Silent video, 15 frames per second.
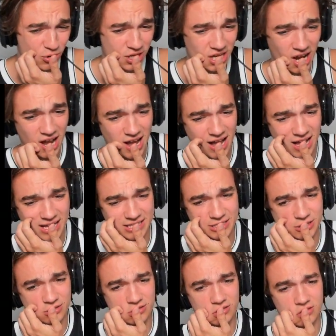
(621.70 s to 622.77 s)
God,
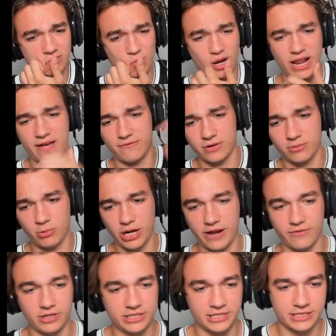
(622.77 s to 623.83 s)
dude. Whatever.
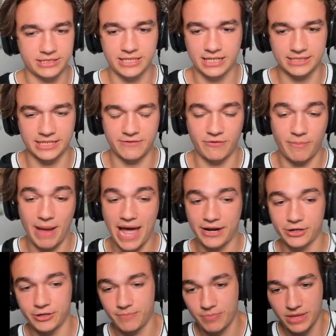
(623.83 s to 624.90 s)
Whatever. It doesn't even
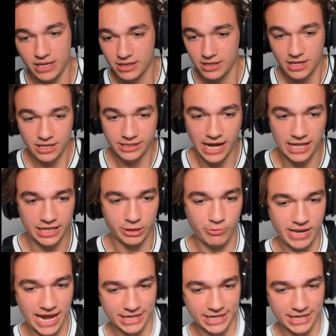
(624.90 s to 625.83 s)
matter. Not like we had a